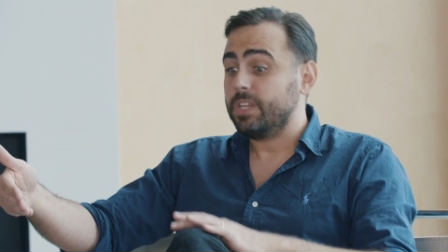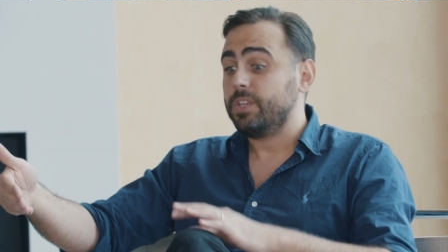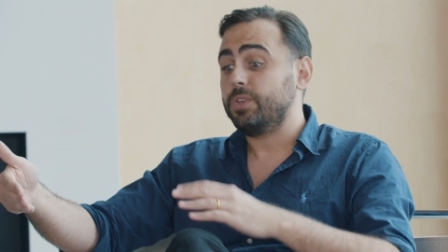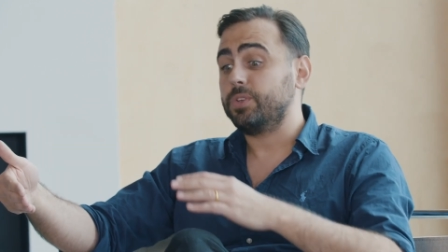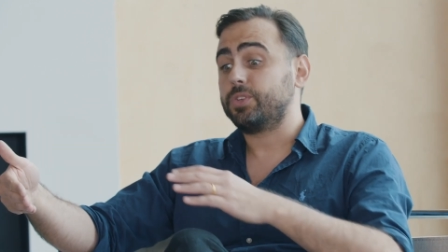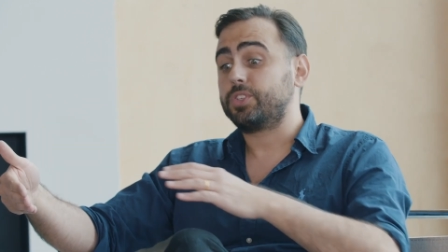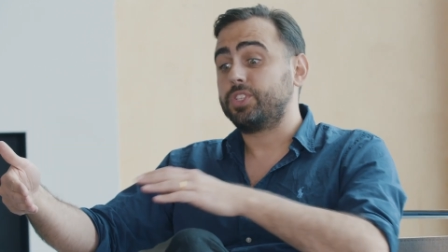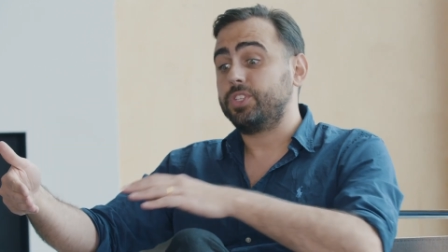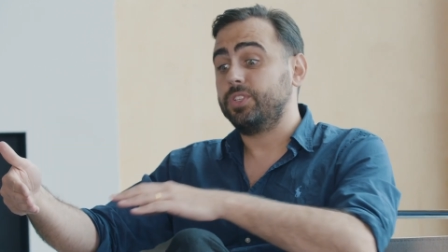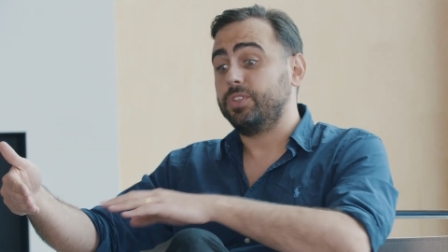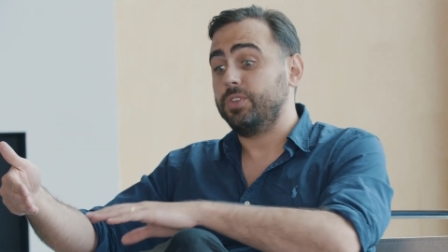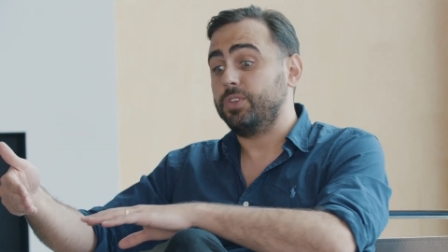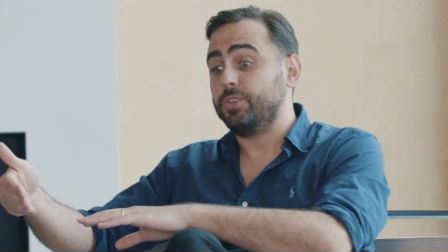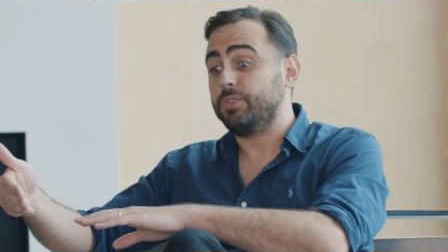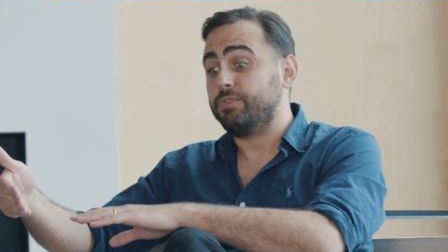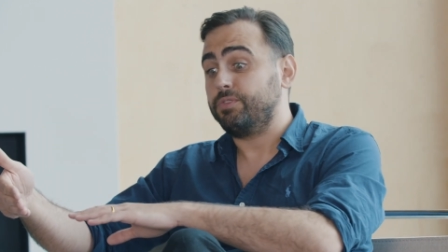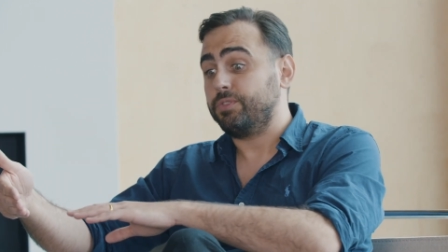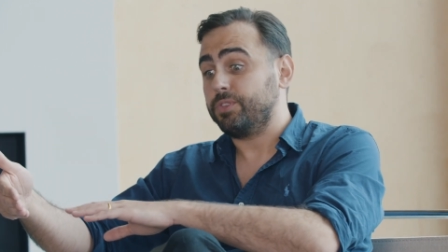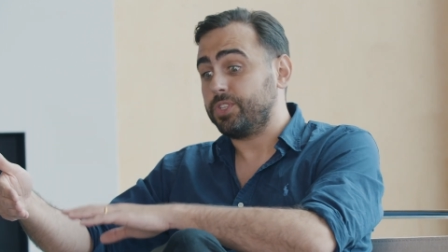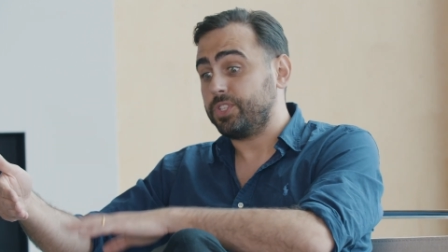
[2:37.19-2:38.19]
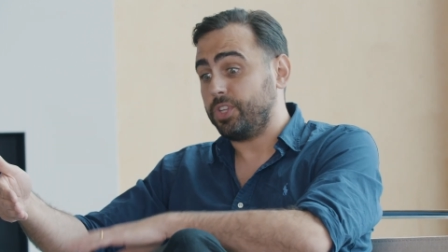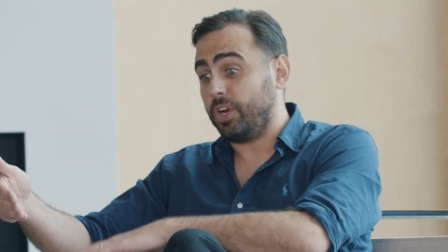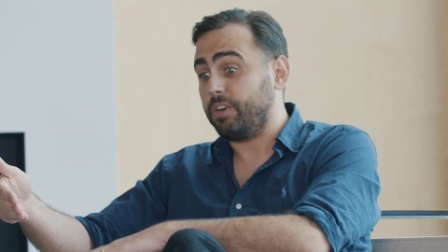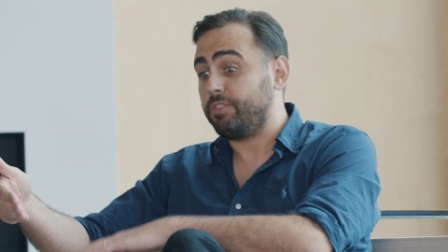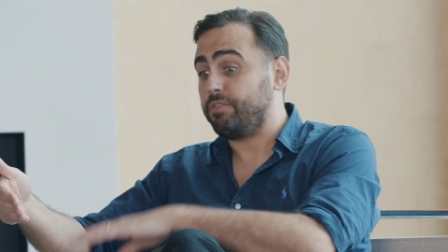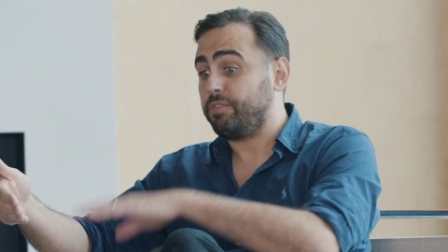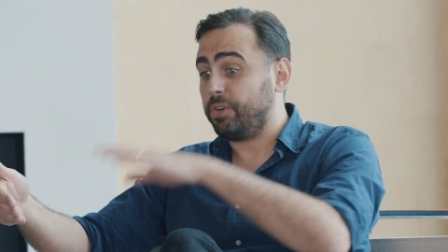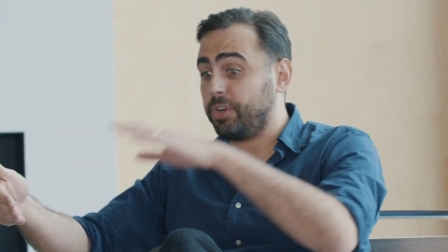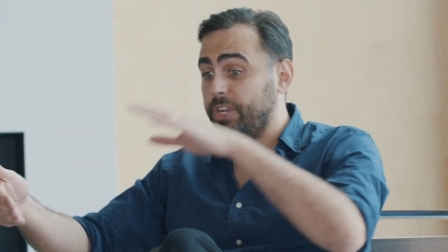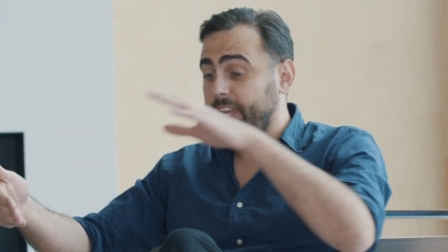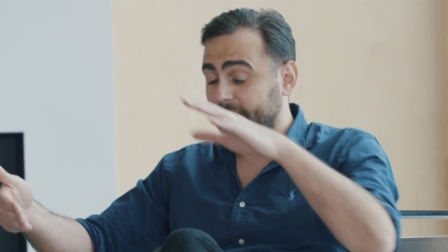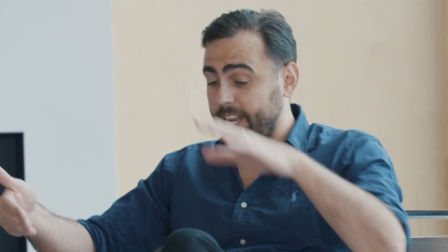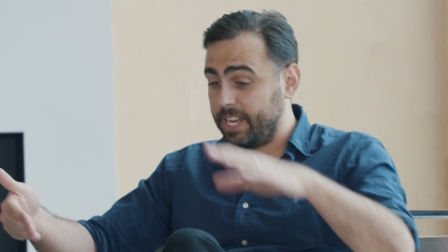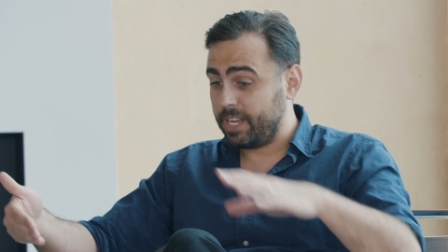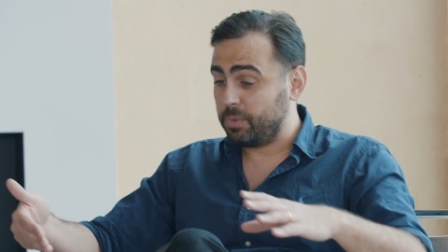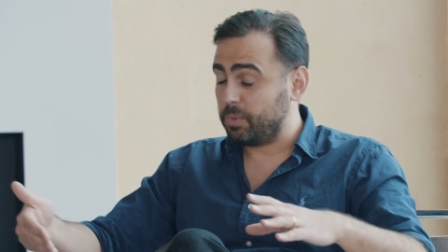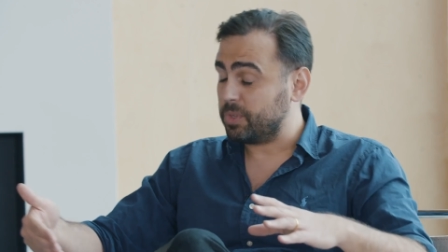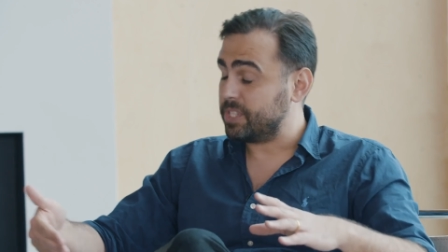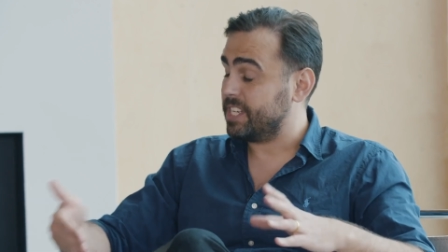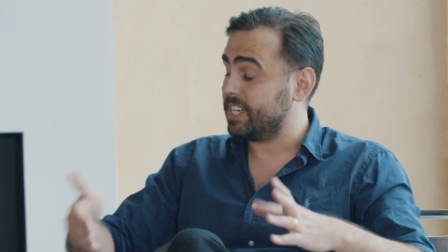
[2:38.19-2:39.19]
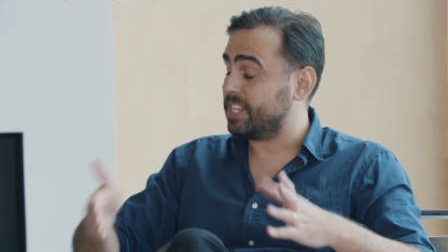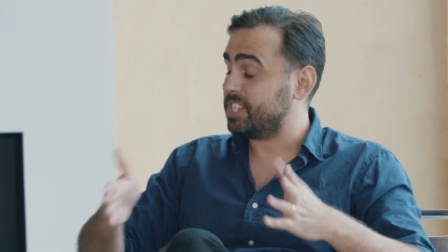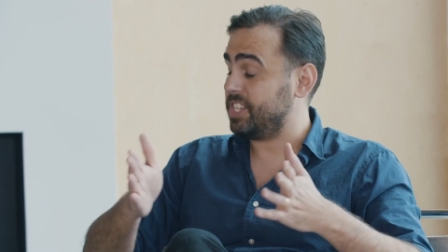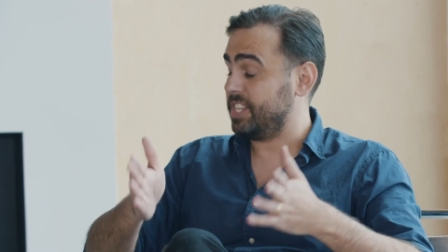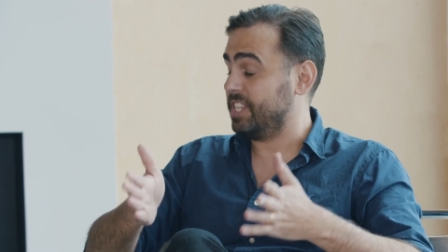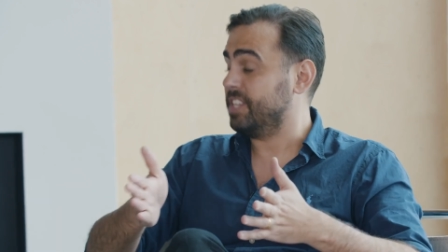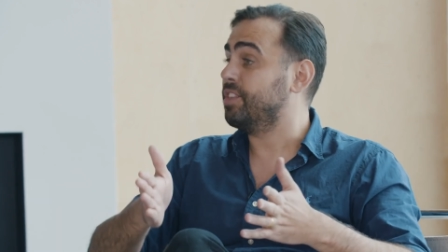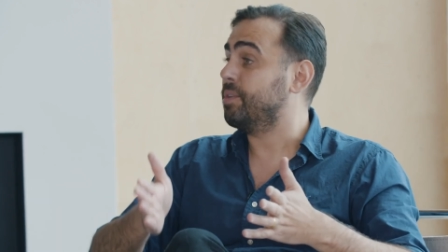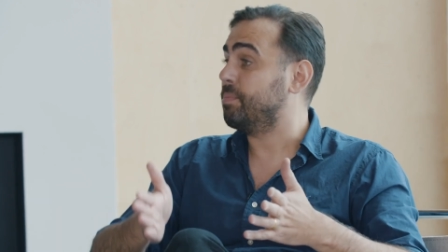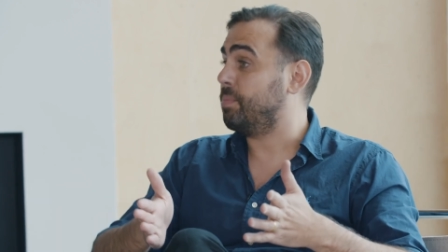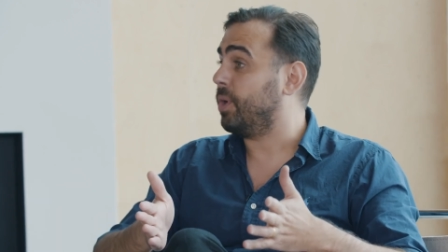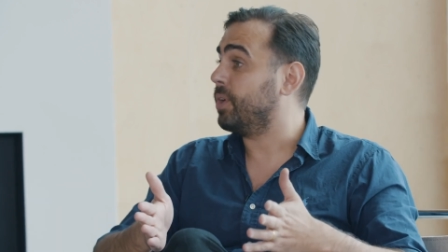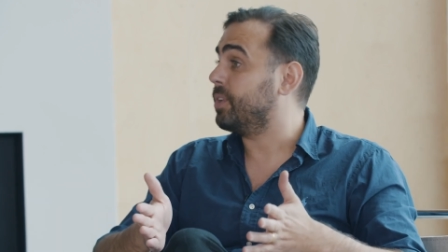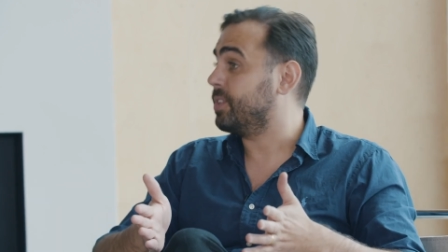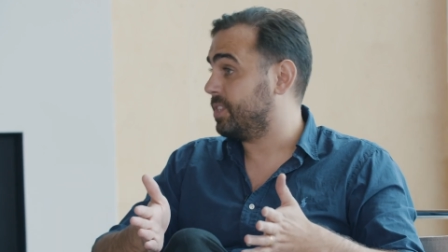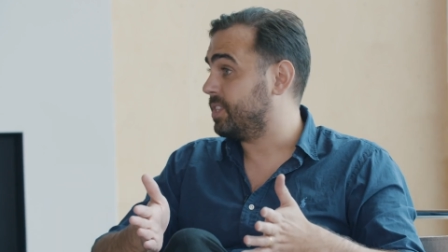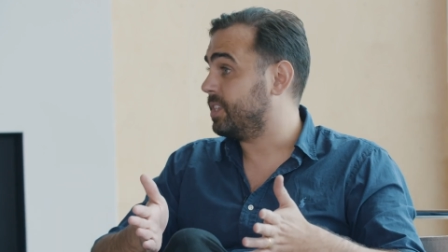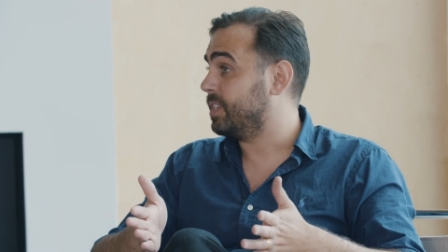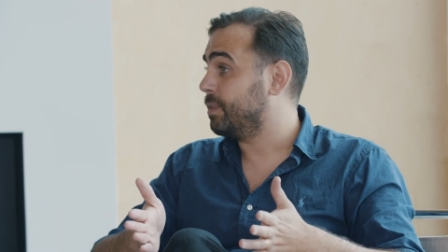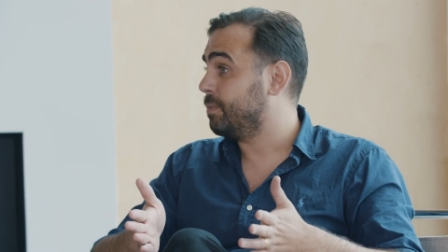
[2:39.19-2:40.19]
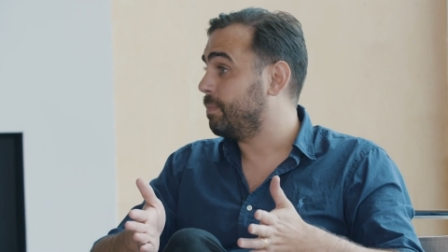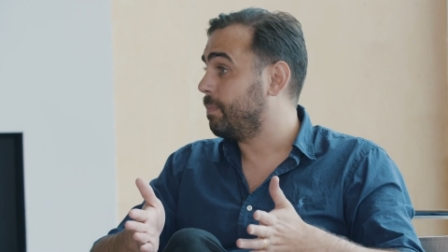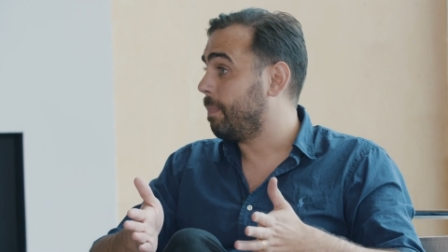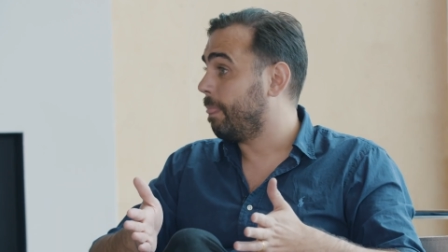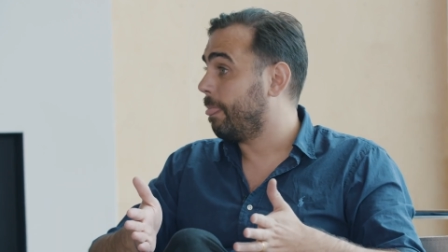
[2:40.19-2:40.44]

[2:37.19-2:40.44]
You you start forgetting what's actually in the policy.